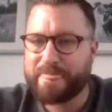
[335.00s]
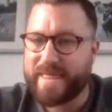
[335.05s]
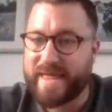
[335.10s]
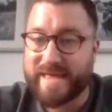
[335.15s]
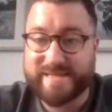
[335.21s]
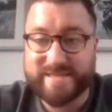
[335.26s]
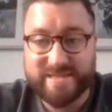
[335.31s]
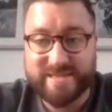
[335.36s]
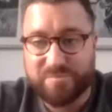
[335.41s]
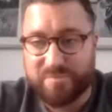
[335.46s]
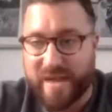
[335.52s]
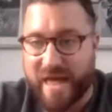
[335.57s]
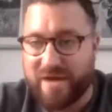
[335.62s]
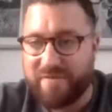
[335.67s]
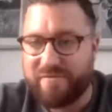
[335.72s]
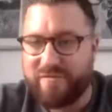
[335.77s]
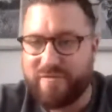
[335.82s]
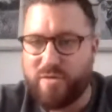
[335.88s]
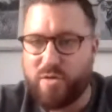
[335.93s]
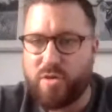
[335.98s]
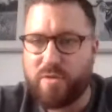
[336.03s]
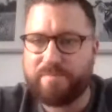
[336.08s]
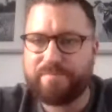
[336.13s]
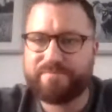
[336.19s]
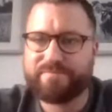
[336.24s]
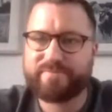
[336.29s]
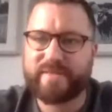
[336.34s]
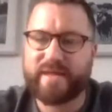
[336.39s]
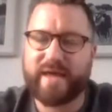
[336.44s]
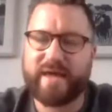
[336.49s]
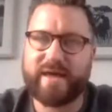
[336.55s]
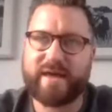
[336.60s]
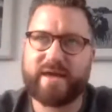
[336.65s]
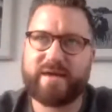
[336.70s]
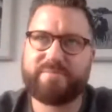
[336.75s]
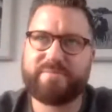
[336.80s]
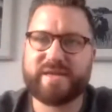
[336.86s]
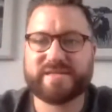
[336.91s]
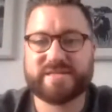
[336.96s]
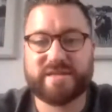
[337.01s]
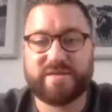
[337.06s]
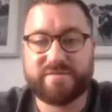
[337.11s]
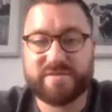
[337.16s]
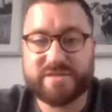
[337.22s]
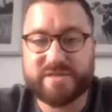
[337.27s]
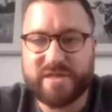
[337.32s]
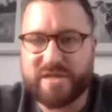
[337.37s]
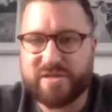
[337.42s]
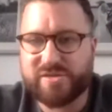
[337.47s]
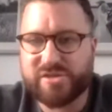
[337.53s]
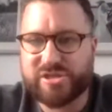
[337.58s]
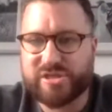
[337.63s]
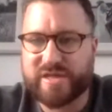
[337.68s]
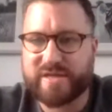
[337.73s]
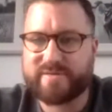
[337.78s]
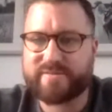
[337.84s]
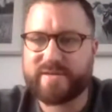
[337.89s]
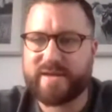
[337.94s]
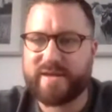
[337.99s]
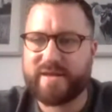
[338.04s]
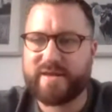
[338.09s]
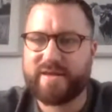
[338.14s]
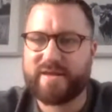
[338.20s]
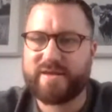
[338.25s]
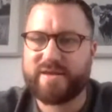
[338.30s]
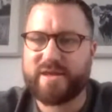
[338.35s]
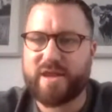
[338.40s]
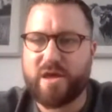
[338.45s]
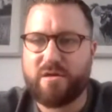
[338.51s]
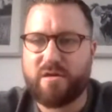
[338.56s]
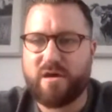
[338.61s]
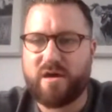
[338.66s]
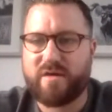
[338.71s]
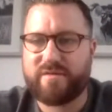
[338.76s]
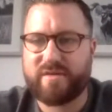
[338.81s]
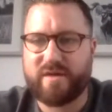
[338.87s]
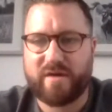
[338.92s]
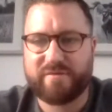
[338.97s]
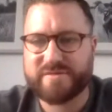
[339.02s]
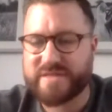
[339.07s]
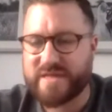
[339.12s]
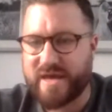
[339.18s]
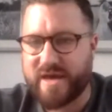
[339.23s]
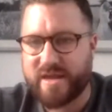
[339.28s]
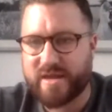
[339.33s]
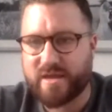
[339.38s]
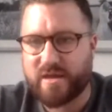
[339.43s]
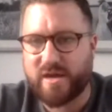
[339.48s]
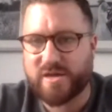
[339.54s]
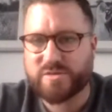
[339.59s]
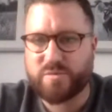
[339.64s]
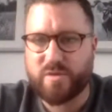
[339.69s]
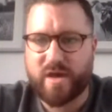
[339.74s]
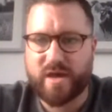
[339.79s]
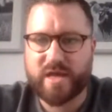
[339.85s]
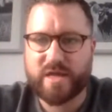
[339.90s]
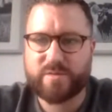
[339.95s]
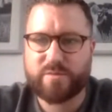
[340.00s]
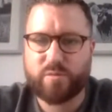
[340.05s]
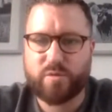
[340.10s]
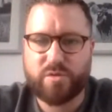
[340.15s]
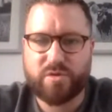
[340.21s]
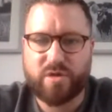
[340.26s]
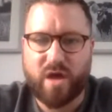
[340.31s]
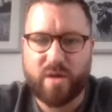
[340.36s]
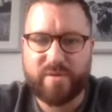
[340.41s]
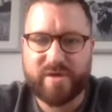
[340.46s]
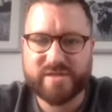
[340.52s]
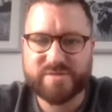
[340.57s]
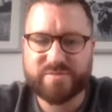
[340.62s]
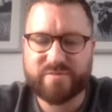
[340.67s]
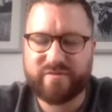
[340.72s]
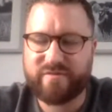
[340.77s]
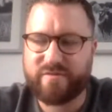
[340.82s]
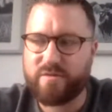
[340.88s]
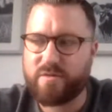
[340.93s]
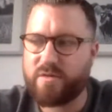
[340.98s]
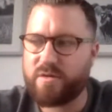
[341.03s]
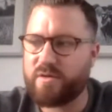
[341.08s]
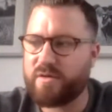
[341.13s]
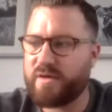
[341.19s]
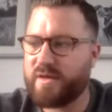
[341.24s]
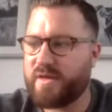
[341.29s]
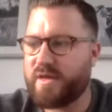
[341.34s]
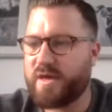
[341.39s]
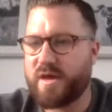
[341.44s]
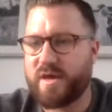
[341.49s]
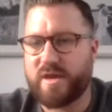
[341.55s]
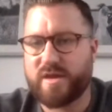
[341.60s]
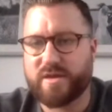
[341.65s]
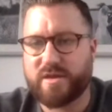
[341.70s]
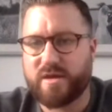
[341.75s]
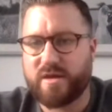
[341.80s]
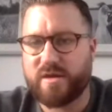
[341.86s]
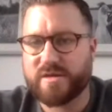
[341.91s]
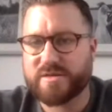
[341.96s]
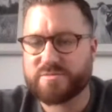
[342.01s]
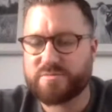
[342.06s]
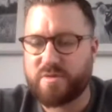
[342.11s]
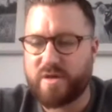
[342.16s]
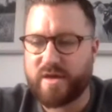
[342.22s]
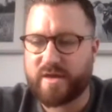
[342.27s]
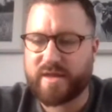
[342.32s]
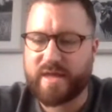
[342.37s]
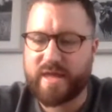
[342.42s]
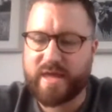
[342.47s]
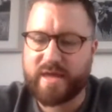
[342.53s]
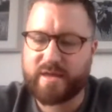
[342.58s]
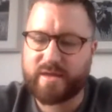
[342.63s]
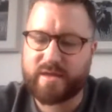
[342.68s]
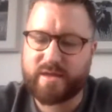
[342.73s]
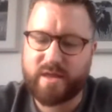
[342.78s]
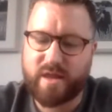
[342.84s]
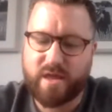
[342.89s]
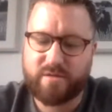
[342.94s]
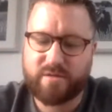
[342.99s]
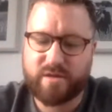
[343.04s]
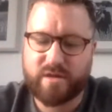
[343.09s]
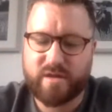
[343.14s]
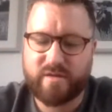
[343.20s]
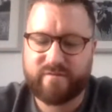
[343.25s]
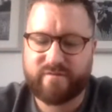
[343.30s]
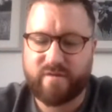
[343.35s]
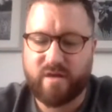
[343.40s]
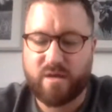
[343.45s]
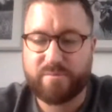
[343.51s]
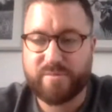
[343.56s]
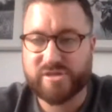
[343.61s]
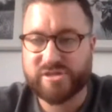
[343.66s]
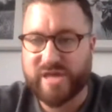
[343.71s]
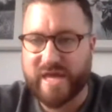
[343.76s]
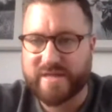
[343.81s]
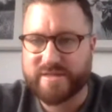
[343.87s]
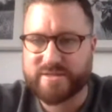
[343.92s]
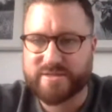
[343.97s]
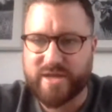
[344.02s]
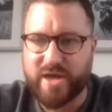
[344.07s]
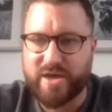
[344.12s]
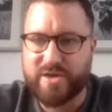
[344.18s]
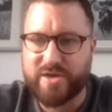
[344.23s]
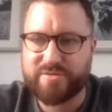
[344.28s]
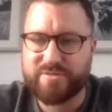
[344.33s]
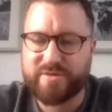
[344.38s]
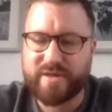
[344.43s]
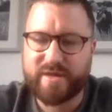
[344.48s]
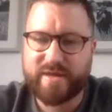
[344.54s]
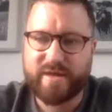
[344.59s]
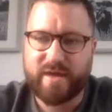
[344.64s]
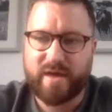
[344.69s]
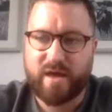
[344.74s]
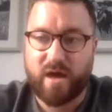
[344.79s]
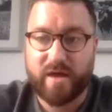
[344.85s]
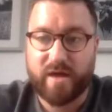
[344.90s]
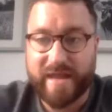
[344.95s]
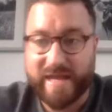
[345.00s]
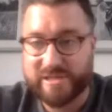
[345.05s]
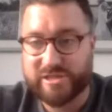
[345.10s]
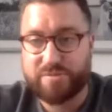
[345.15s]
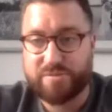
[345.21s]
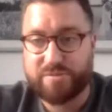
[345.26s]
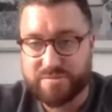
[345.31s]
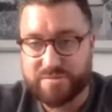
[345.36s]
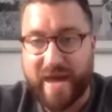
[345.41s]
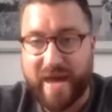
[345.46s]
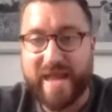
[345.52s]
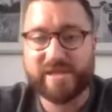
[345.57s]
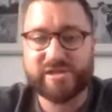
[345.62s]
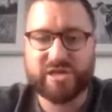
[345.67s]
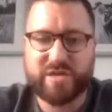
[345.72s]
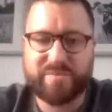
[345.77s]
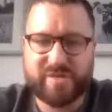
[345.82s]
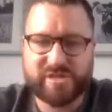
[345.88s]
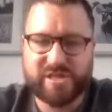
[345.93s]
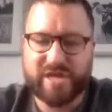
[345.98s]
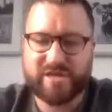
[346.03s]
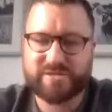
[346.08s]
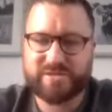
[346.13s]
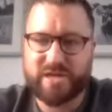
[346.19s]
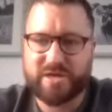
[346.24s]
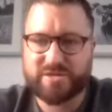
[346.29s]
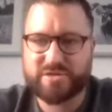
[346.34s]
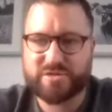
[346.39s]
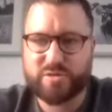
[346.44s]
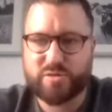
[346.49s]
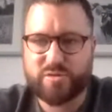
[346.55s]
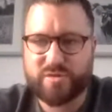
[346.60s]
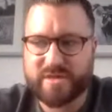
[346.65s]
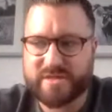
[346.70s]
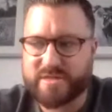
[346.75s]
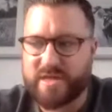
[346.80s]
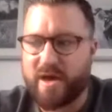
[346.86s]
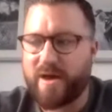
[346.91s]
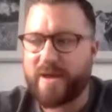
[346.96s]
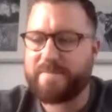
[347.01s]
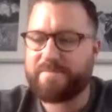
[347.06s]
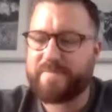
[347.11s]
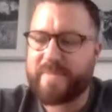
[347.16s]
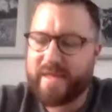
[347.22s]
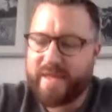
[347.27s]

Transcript: It's on the platform. It's another solution. You know, I'd obviously heard of guys working with WooCommerce before. I heard of guys working, you know, kind of on Magento. I'd actually was managing a Magento store at the time.